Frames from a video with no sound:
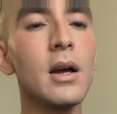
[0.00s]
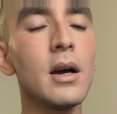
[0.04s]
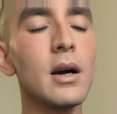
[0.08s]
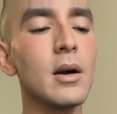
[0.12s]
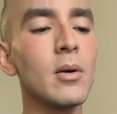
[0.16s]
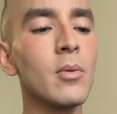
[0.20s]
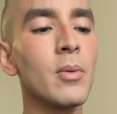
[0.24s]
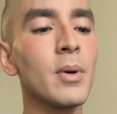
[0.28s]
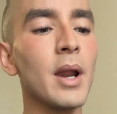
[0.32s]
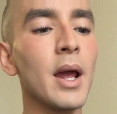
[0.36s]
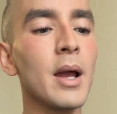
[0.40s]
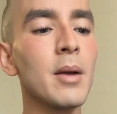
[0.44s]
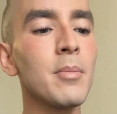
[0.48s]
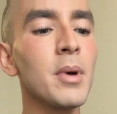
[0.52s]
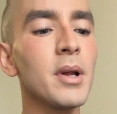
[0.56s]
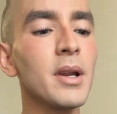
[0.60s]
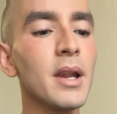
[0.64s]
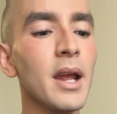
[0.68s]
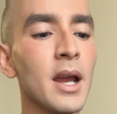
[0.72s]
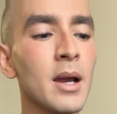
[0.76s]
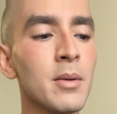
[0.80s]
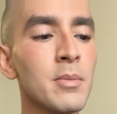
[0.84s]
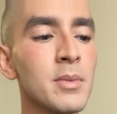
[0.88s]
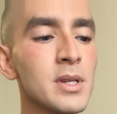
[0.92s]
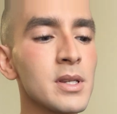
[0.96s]
When I'm on
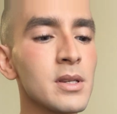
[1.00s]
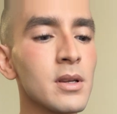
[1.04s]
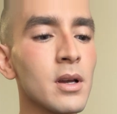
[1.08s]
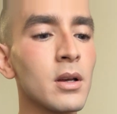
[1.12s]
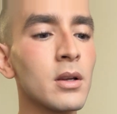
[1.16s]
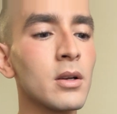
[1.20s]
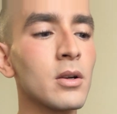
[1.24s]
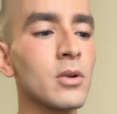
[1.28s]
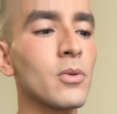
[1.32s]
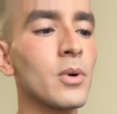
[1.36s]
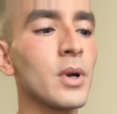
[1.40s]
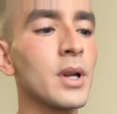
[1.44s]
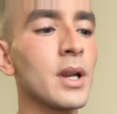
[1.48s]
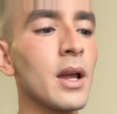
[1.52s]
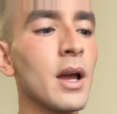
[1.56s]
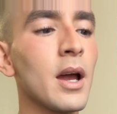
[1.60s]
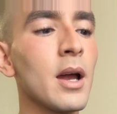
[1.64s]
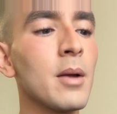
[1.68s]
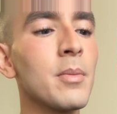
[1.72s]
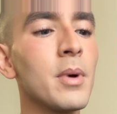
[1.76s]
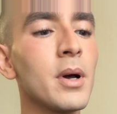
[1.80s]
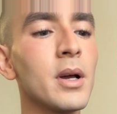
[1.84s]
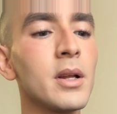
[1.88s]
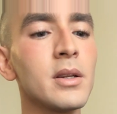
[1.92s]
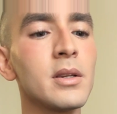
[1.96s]
Amazon or when
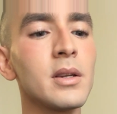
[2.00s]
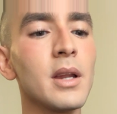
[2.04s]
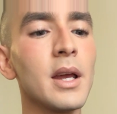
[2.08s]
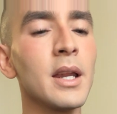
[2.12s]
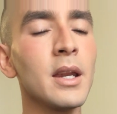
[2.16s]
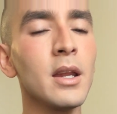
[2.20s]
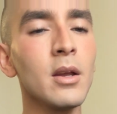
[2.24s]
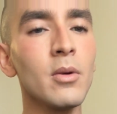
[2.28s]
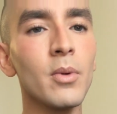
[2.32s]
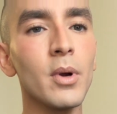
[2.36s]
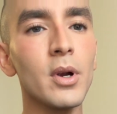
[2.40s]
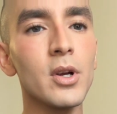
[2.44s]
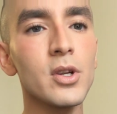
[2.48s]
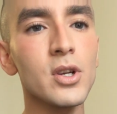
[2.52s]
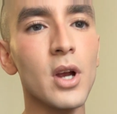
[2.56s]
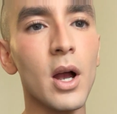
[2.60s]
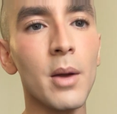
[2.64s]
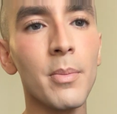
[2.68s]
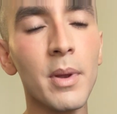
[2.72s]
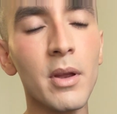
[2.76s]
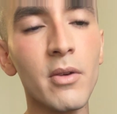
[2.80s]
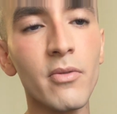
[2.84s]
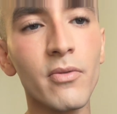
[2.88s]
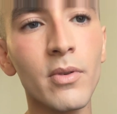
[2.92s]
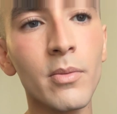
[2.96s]
I'm on anywhere
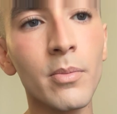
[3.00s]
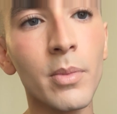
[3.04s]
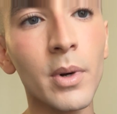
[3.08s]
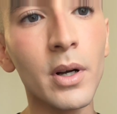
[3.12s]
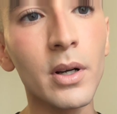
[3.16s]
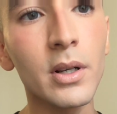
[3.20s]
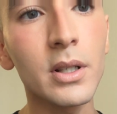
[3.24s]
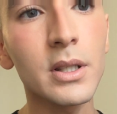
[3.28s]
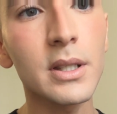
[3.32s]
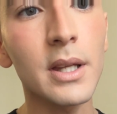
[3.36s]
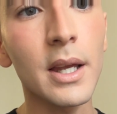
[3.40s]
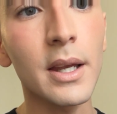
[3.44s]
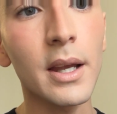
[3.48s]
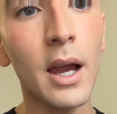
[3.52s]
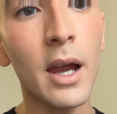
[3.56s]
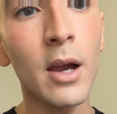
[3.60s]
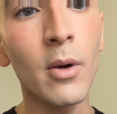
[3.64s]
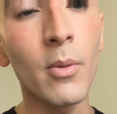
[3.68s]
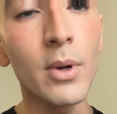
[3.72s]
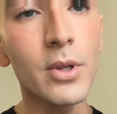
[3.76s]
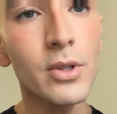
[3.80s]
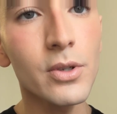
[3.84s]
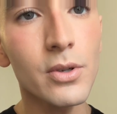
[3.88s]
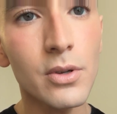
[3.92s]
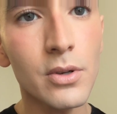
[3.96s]
shopping for books, like I
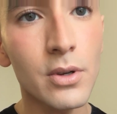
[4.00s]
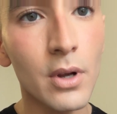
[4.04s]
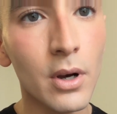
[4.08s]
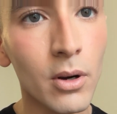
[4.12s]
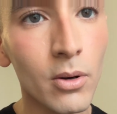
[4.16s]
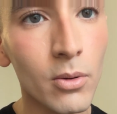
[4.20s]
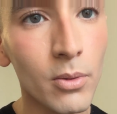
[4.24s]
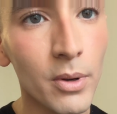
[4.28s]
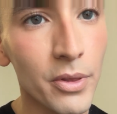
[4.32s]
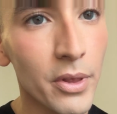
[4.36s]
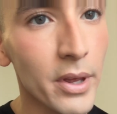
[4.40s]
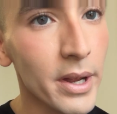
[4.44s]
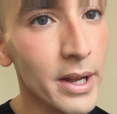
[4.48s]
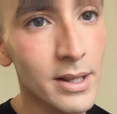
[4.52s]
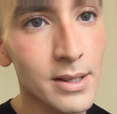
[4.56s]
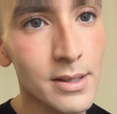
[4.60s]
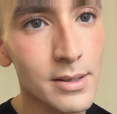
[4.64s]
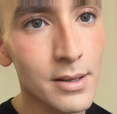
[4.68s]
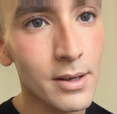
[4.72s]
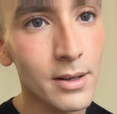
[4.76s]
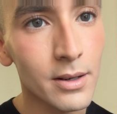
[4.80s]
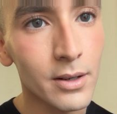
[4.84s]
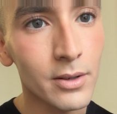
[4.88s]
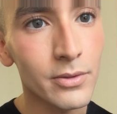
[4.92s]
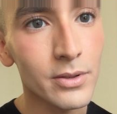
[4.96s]
want to know what the
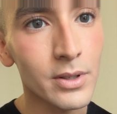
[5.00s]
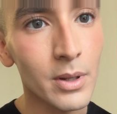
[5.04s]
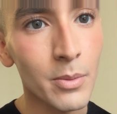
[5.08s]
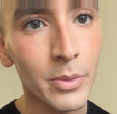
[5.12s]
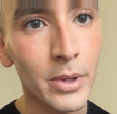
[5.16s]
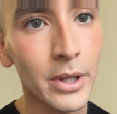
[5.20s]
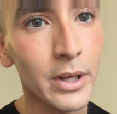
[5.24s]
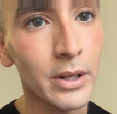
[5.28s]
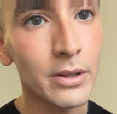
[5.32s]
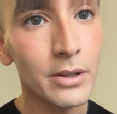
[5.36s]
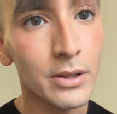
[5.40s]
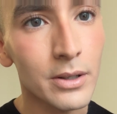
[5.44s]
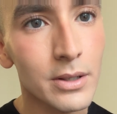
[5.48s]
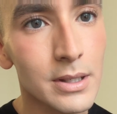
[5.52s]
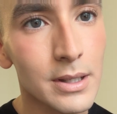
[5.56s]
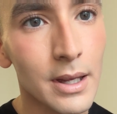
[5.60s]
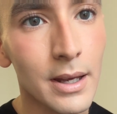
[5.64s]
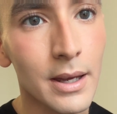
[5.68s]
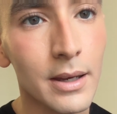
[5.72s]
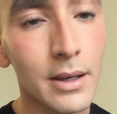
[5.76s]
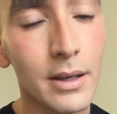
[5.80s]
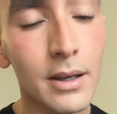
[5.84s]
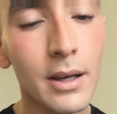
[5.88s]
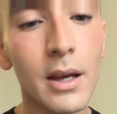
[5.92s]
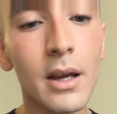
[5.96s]
inside of something looks like.